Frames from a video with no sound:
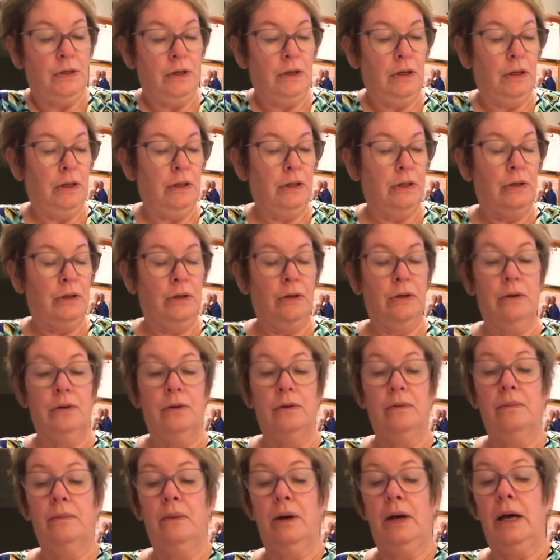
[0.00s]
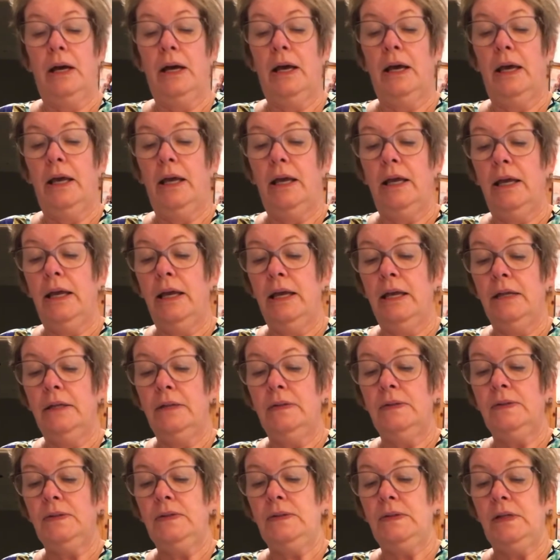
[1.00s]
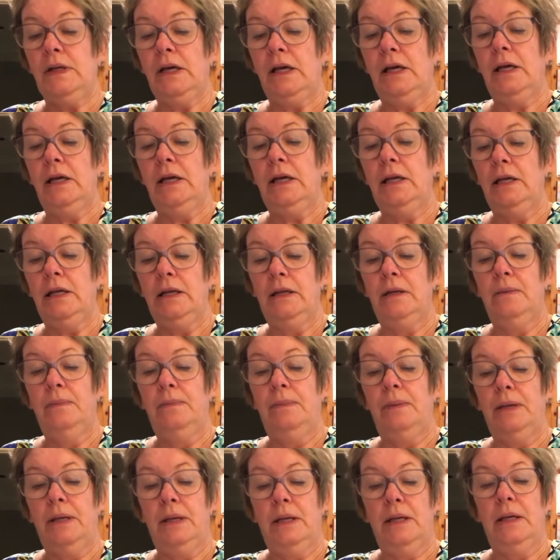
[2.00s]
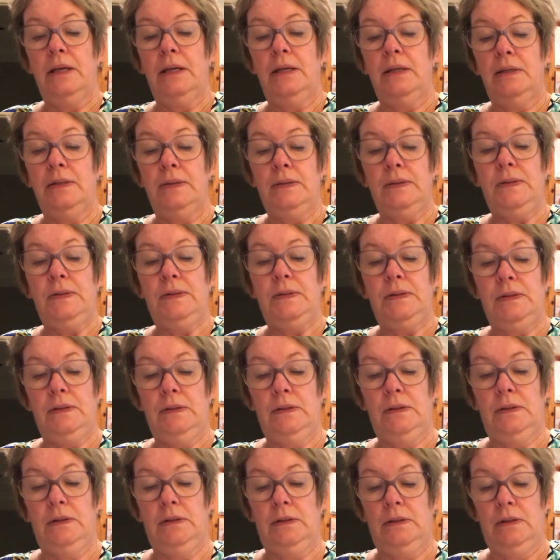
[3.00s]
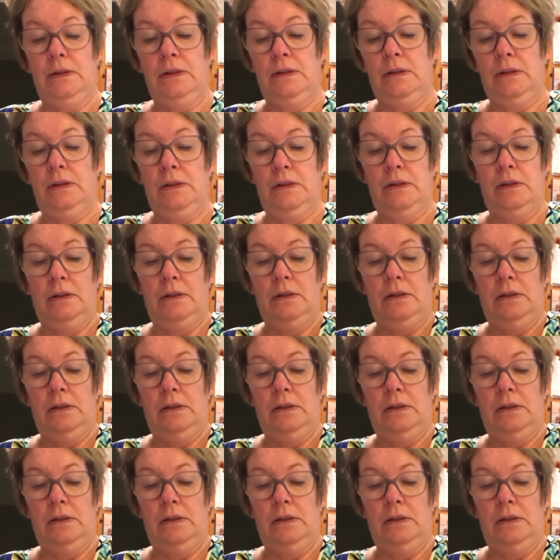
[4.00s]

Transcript: I'm going to glue my inside piece